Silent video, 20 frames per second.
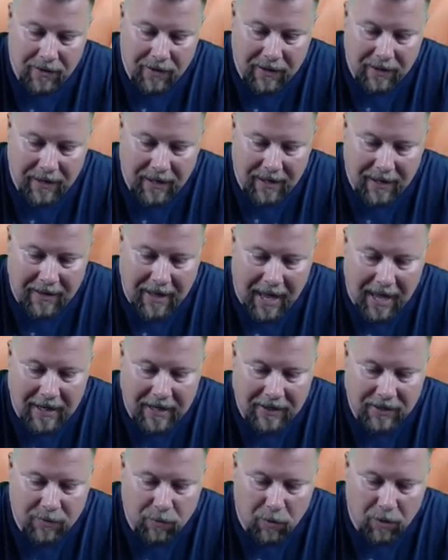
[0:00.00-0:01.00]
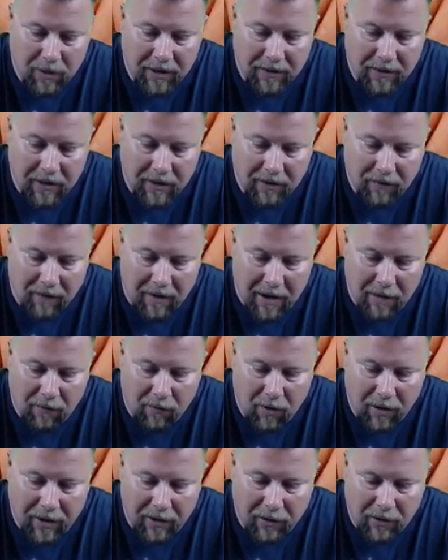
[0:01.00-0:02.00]
and that is one of the Crown
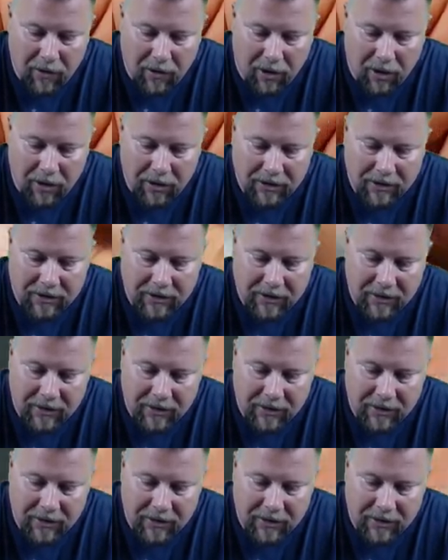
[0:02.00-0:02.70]
Royal cards.